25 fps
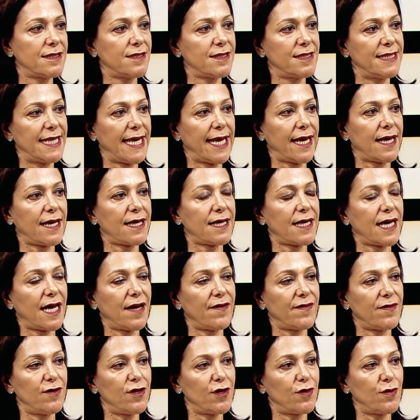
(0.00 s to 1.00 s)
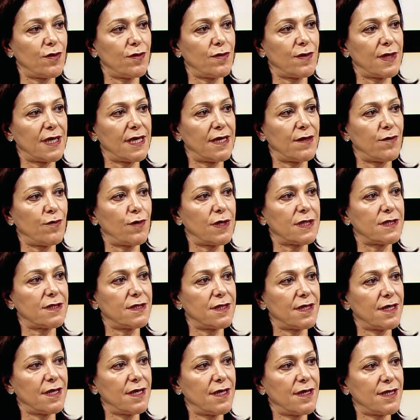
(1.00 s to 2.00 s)
Tick. Look at what
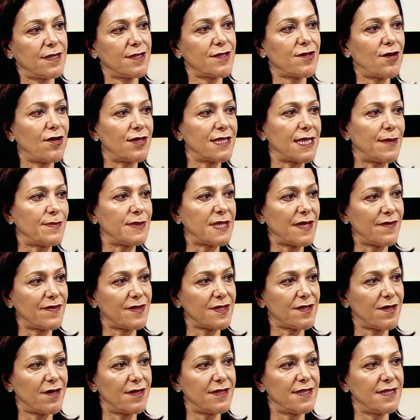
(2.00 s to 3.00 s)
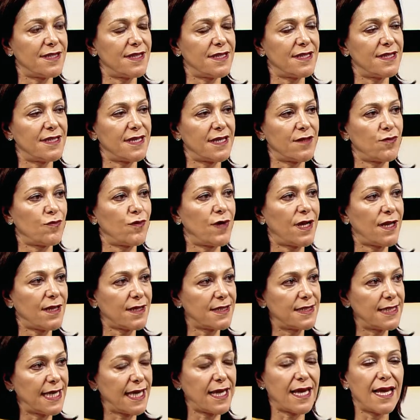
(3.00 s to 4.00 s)
startups I've started and done well.
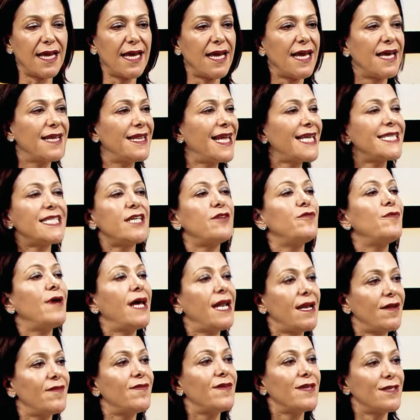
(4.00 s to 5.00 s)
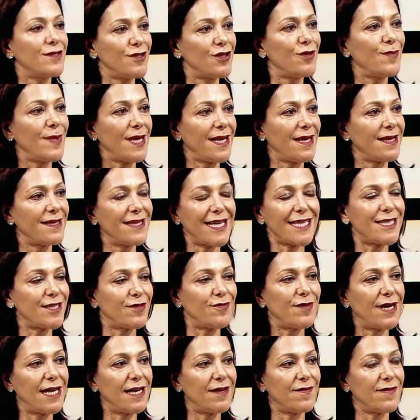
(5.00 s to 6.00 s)
Tick. That's irrelevant to me. That's
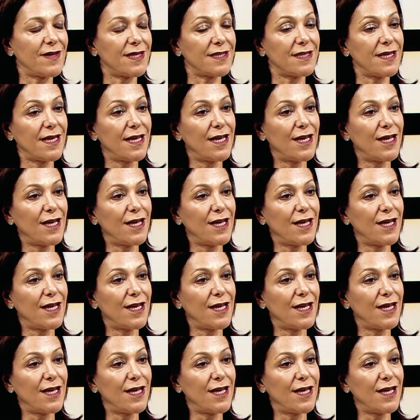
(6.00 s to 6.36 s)
irrelevant.